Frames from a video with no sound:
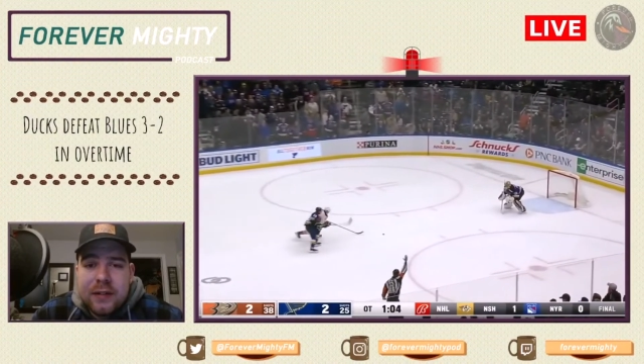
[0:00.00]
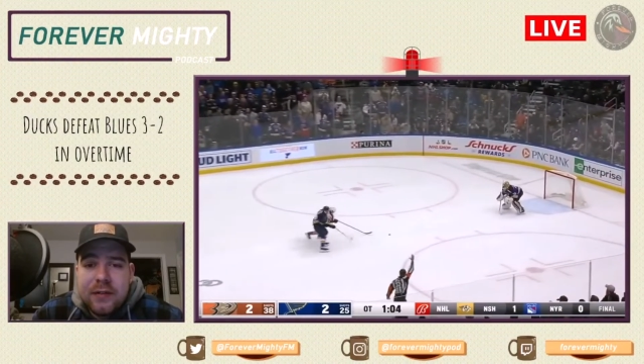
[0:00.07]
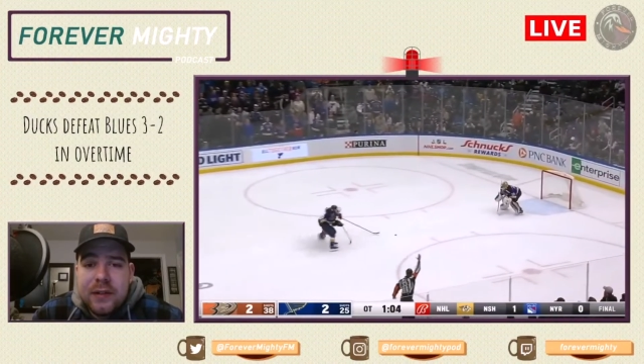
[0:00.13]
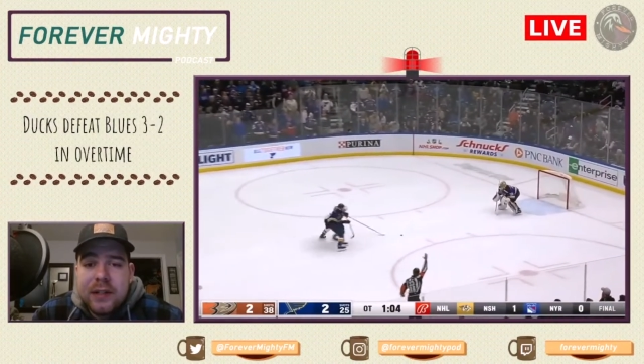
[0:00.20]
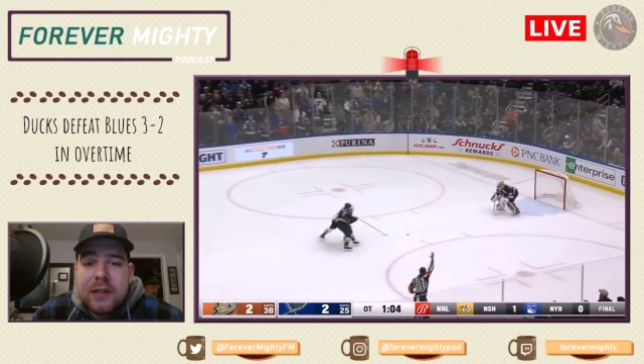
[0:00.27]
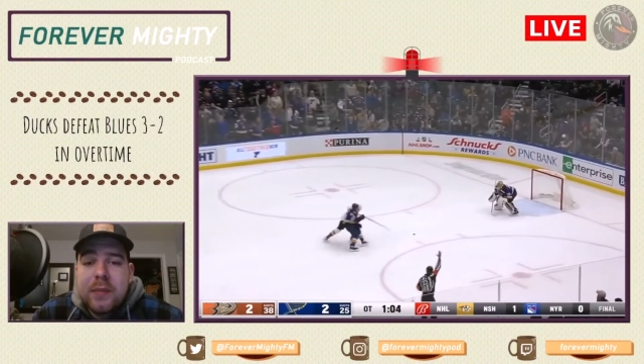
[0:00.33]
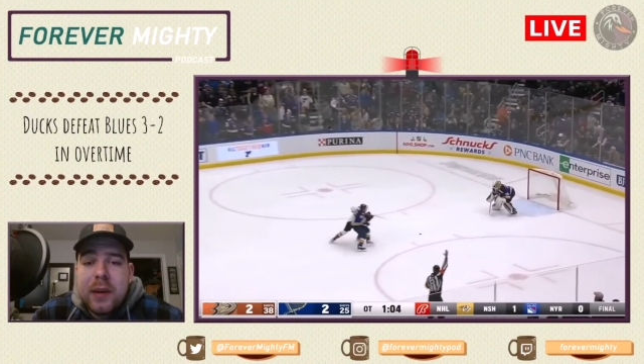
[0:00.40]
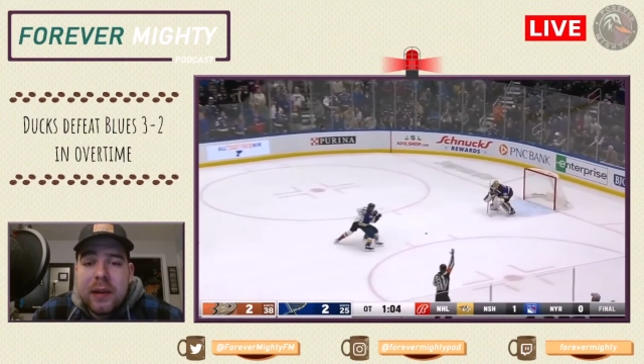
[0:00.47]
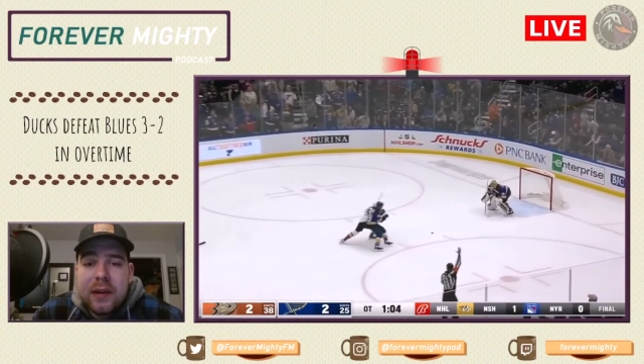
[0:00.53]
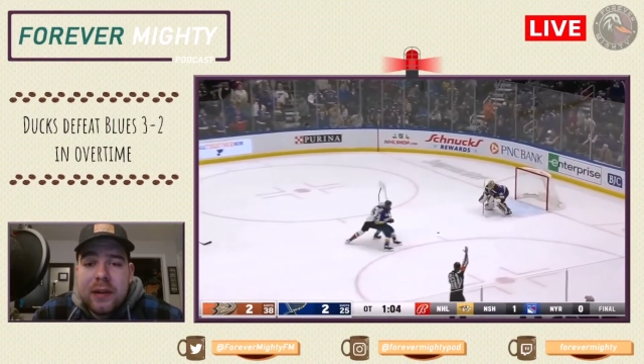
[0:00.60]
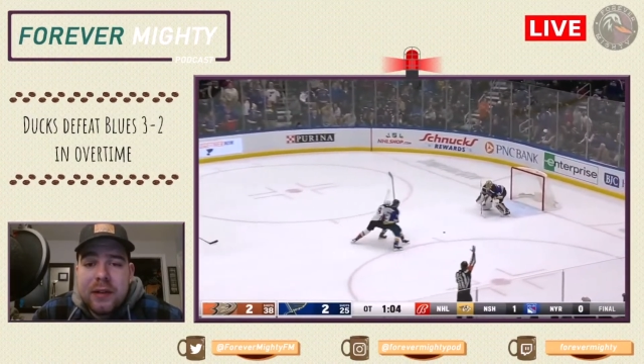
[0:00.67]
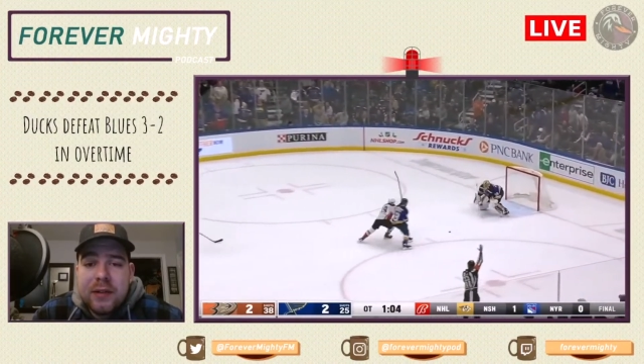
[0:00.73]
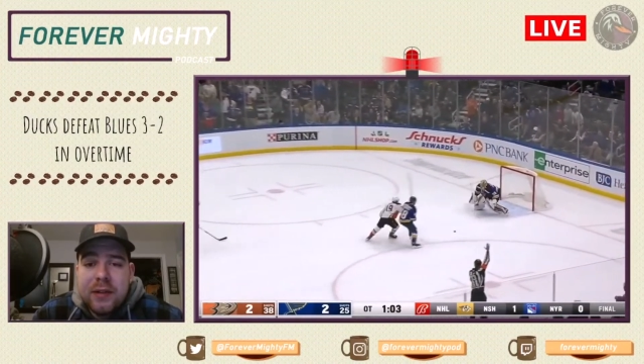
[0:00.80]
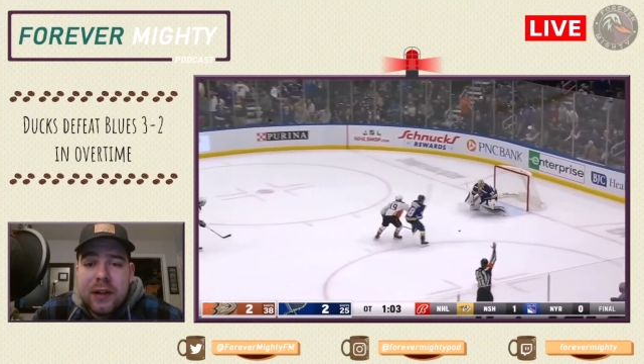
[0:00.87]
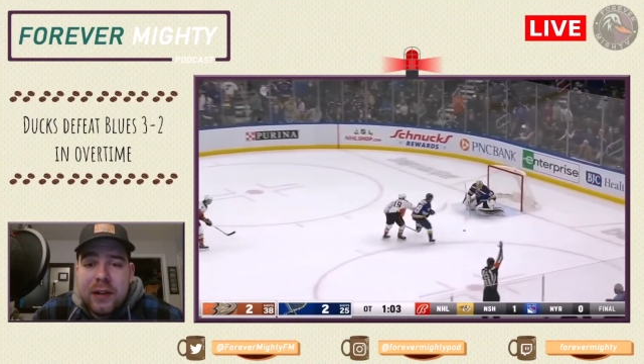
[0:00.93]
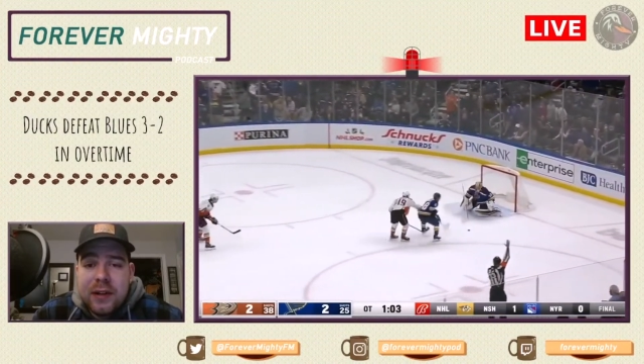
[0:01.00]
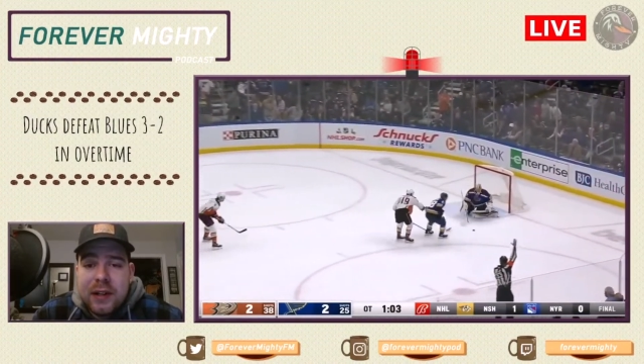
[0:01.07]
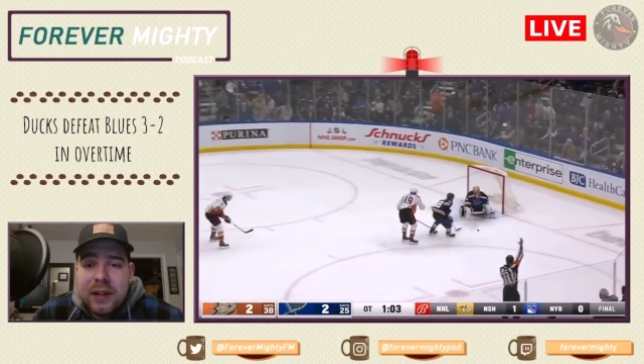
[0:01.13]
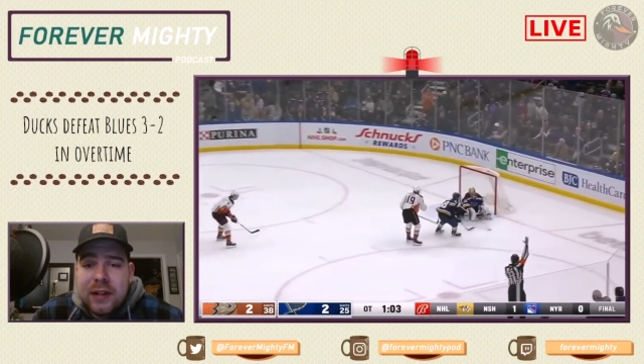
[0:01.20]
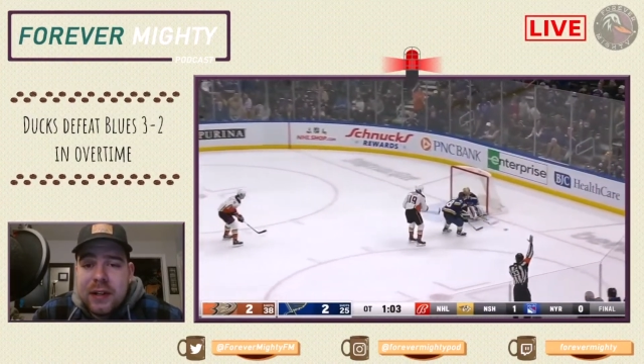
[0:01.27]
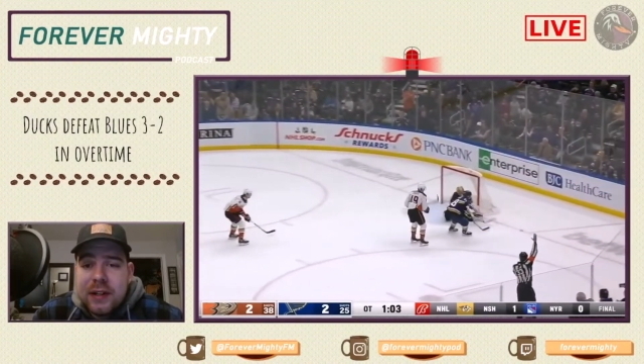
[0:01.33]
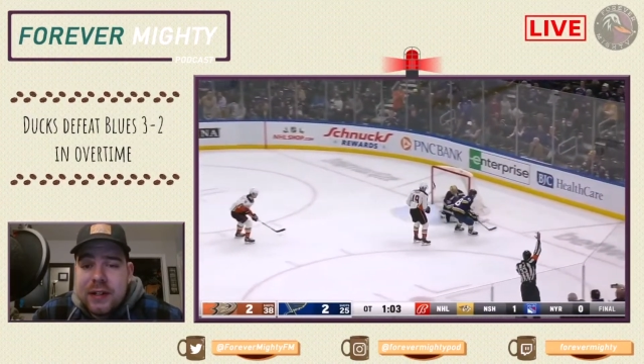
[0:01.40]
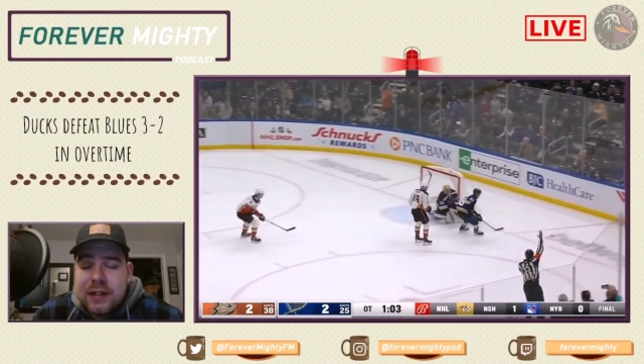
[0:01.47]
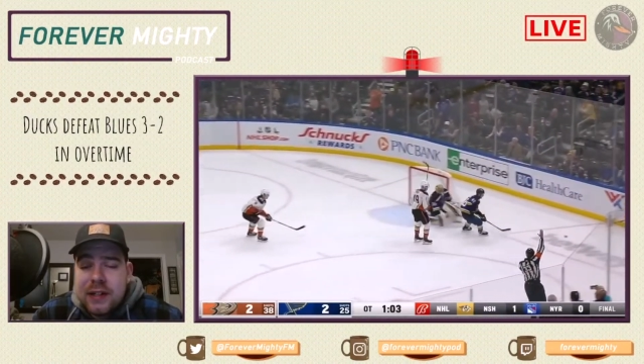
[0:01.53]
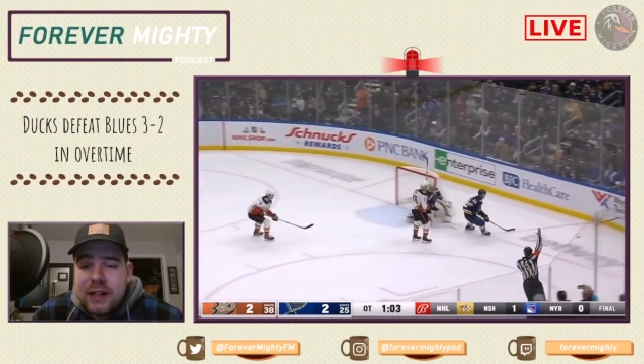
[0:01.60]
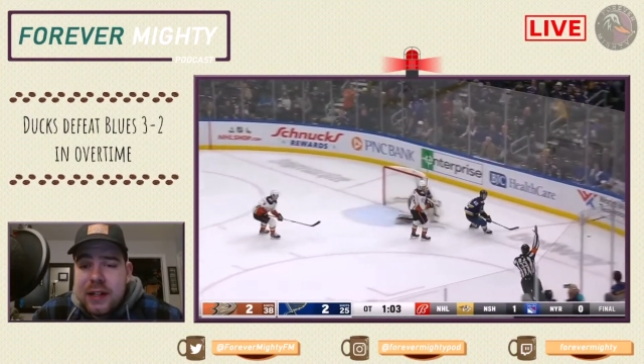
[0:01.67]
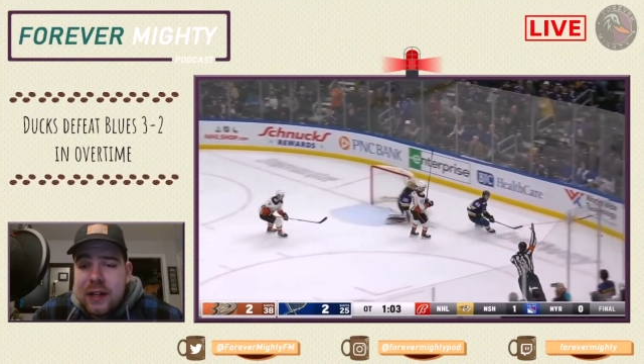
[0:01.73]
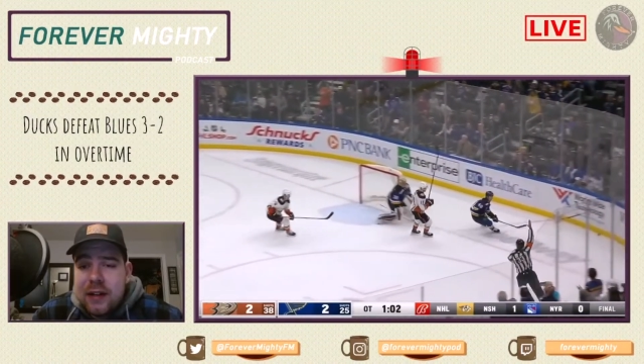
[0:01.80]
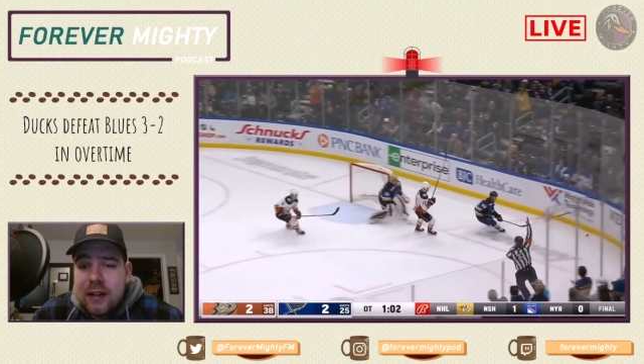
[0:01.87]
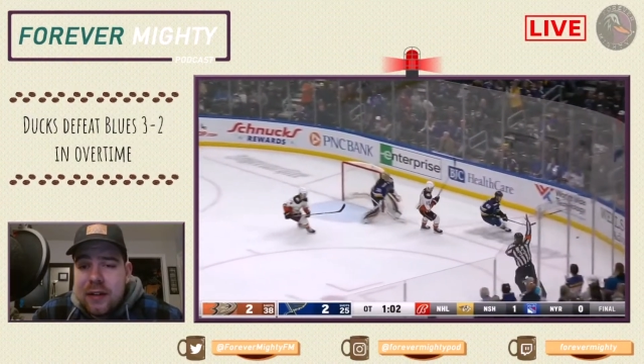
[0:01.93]
to this penalty shootout that you can
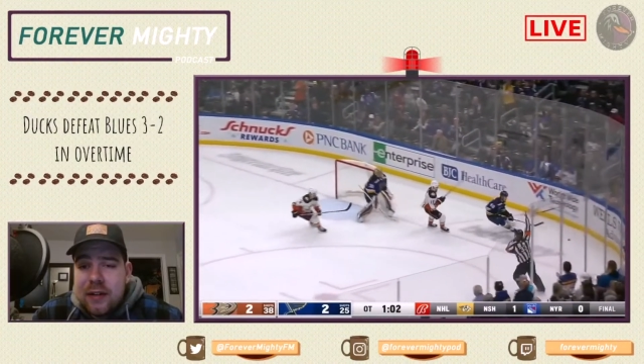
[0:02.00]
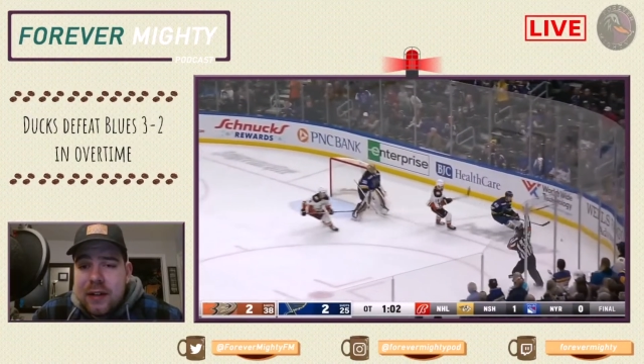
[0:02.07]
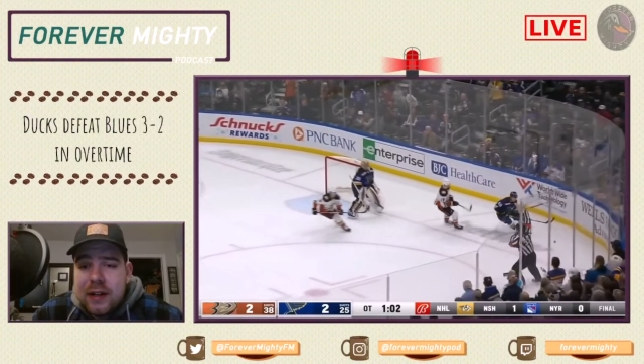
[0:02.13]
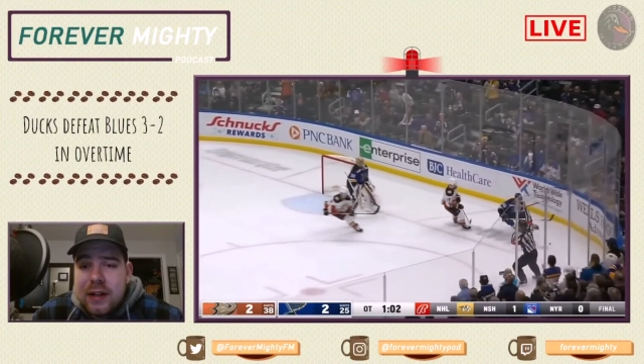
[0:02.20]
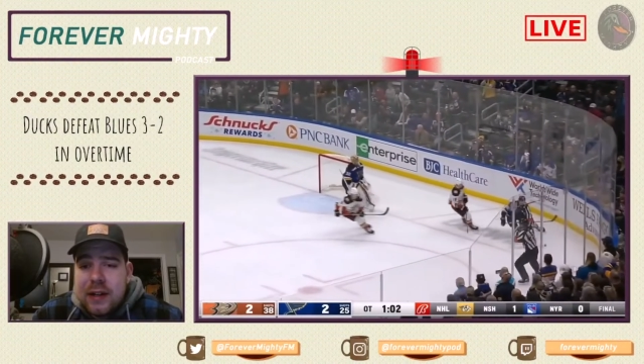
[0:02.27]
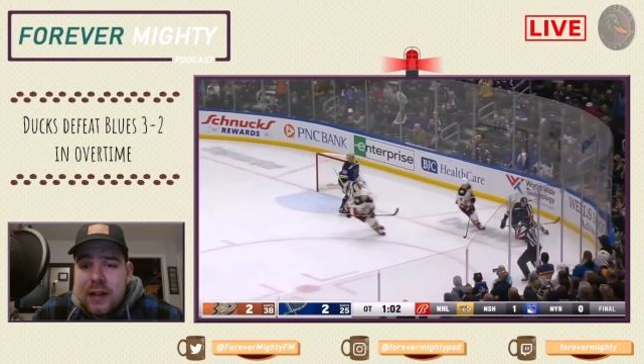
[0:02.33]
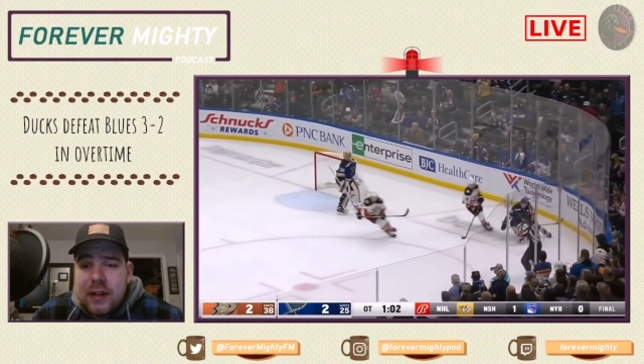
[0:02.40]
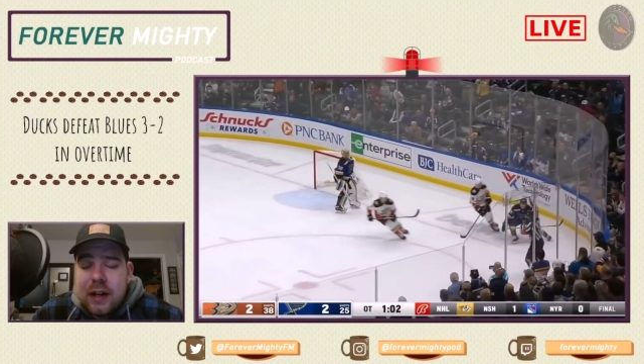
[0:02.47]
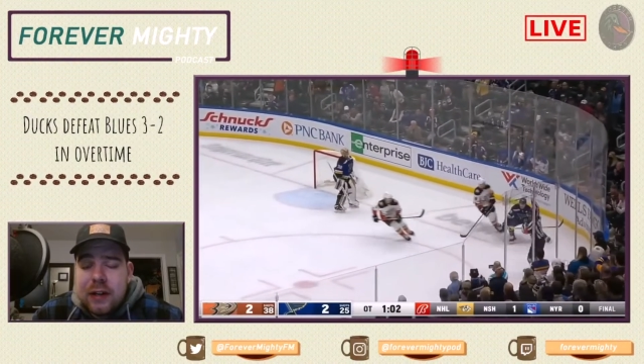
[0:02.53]
see here.